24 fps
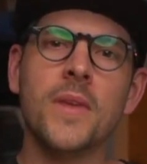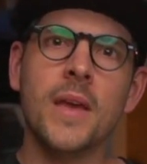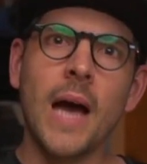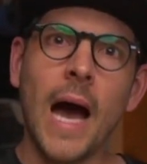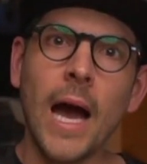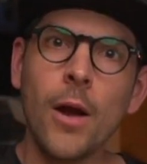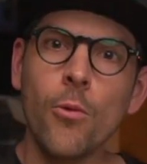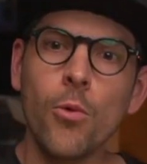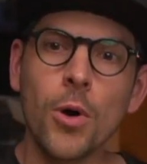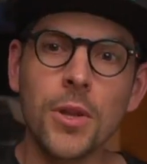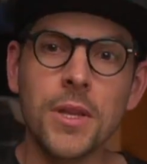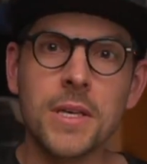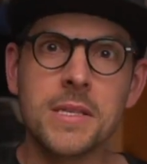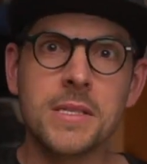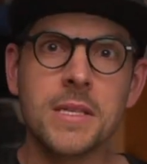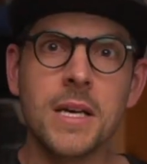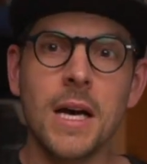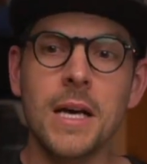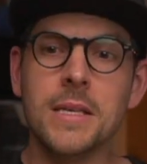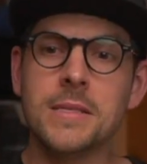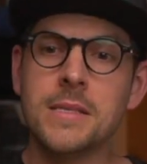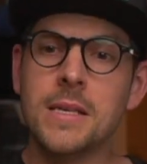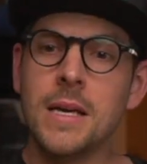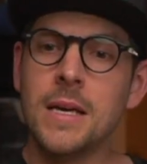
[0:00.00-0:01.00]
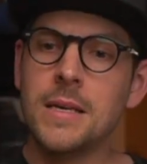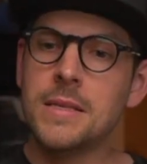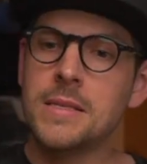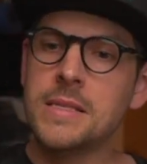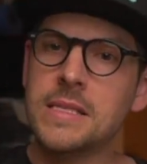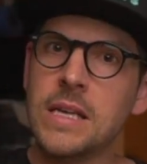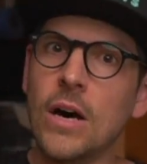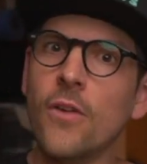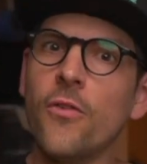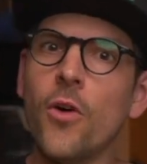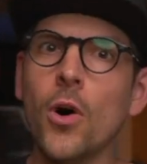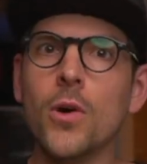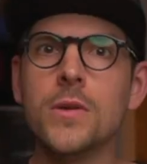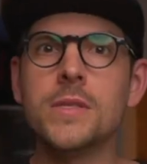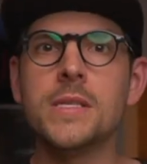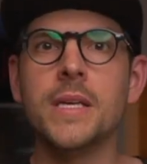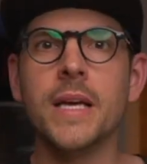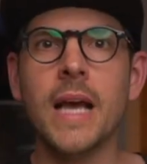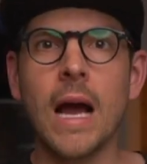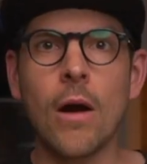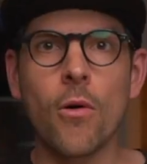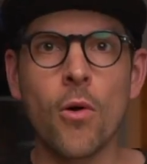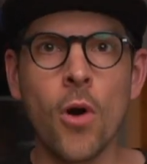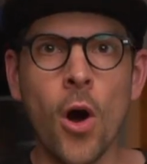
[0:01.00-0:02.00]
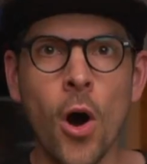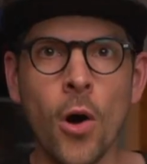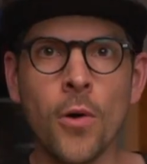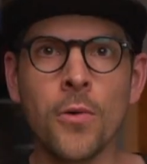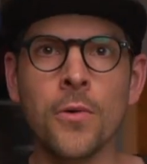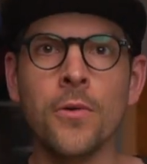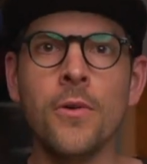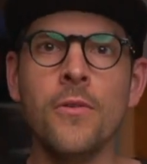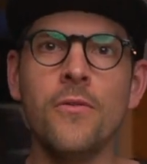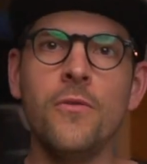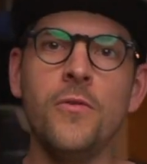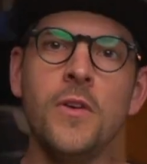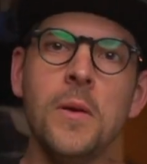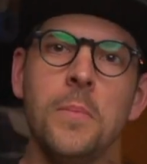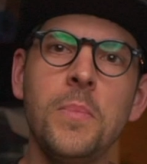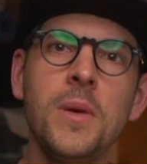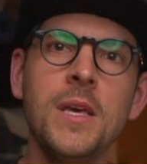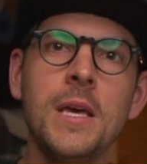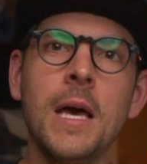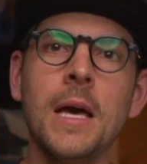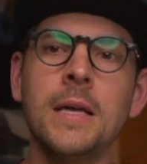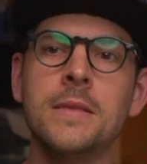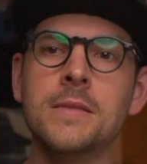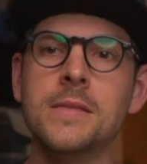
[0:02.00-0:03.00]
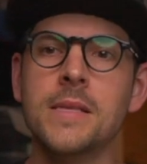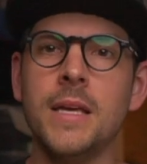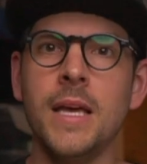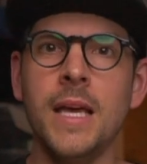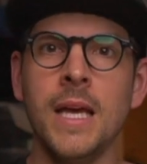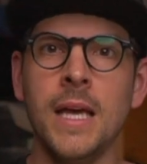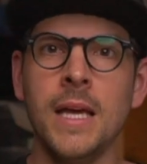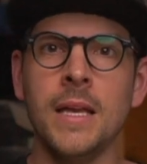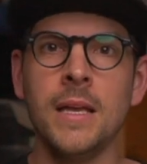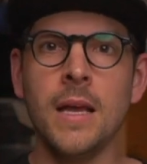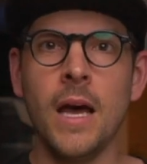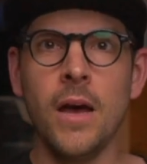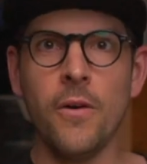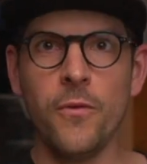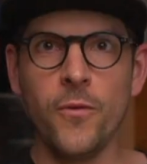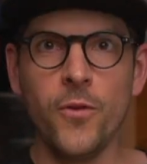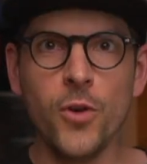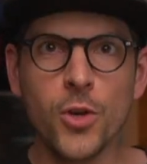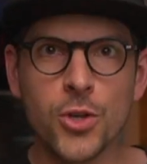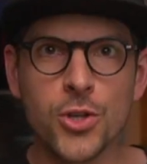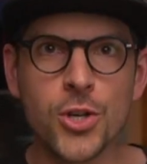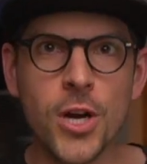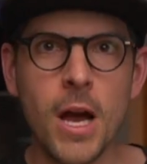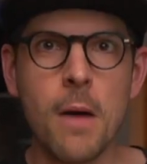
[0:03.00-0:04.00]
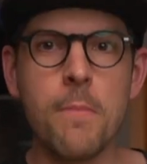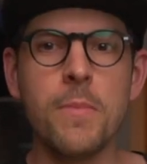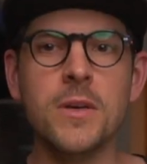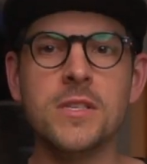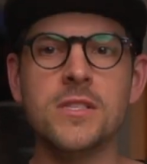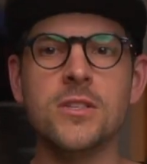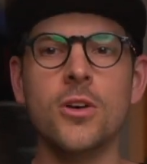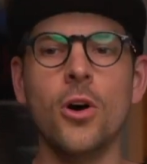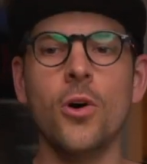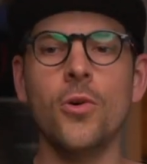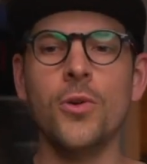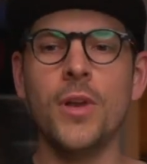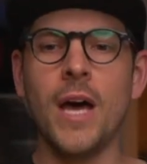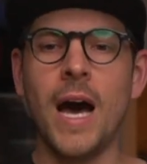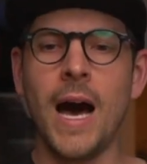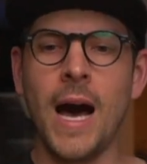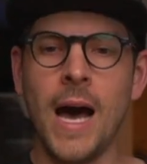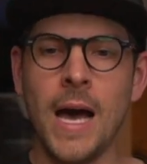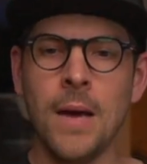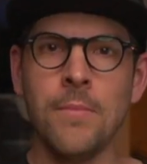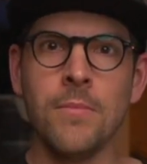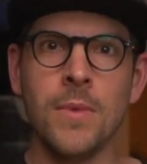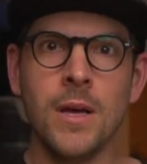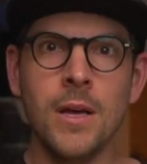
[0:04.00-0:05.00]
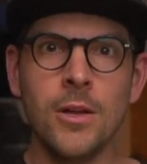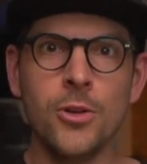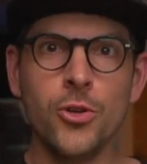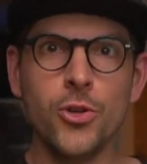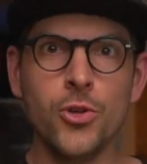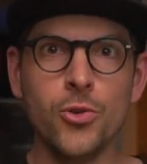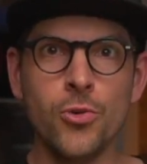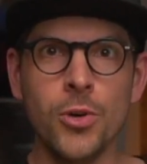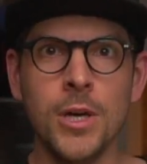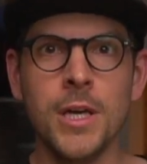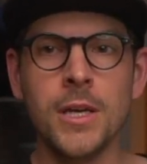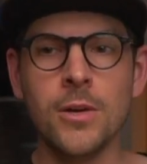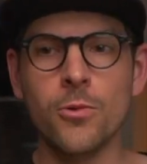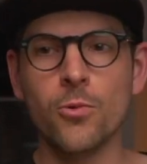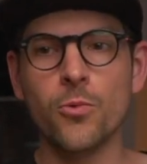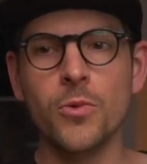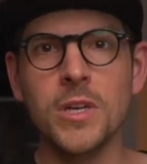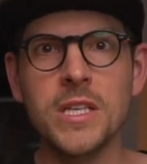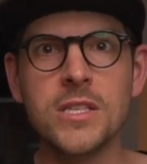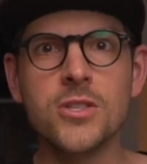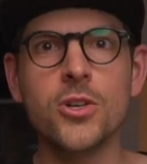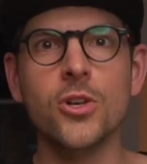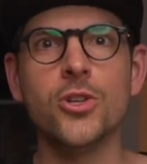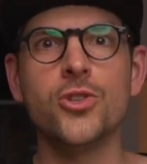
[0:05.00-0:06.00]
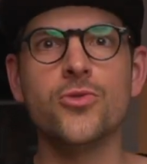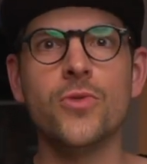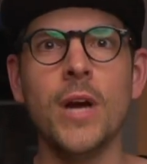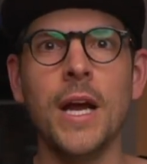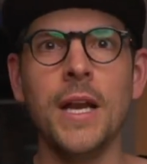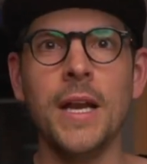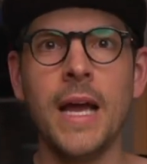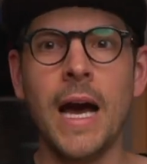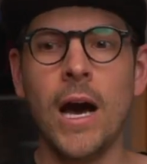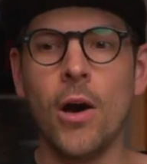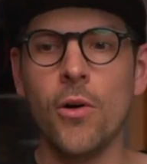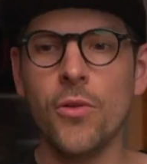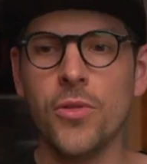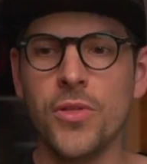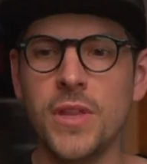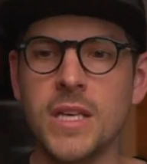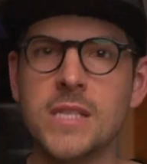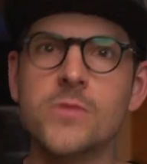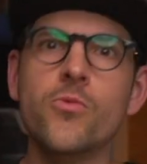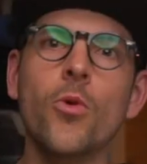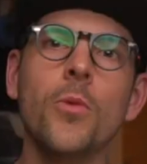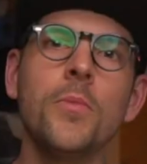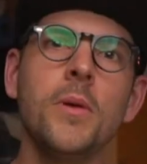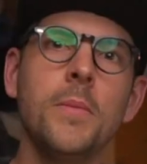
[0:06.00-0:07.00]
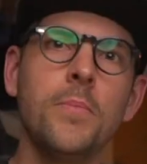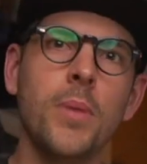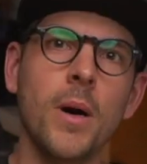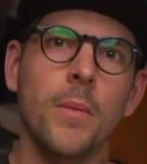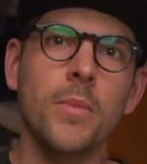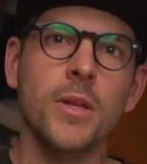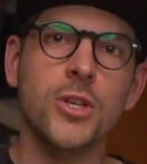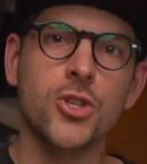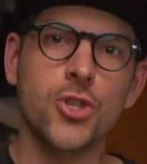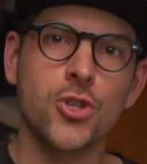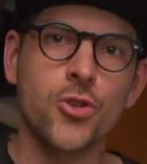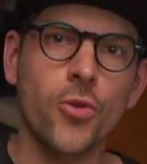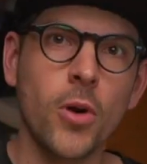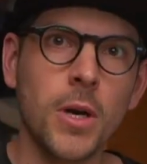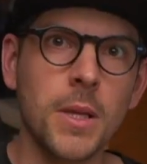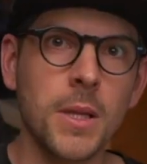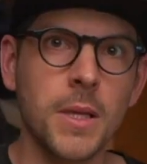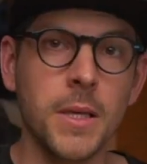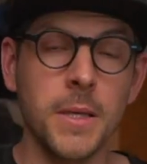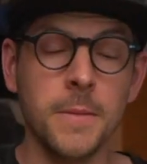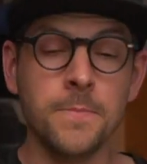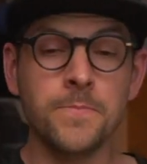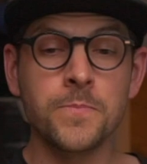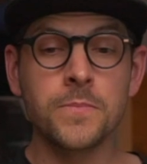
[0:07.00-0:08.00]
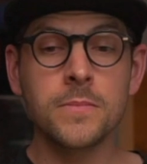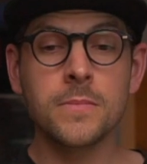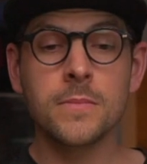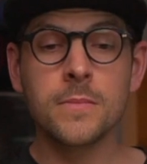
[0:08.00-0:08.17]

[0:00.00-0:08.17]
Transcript: I will discuss self-hosting our own V P Ns in a future episode. I'm doing research right now. This will be published shortly.